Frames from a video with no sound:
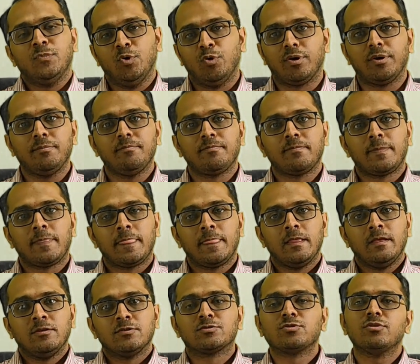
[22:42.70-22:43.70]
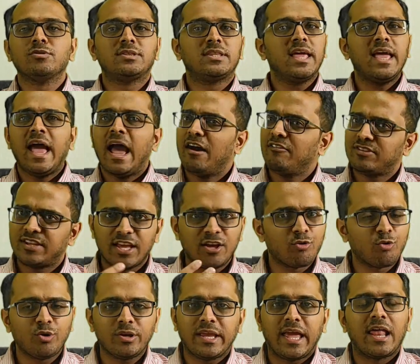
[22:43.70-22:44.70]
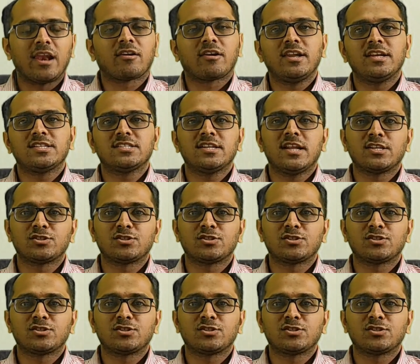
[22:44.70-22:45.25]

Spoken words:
Okay, so they have their own calculation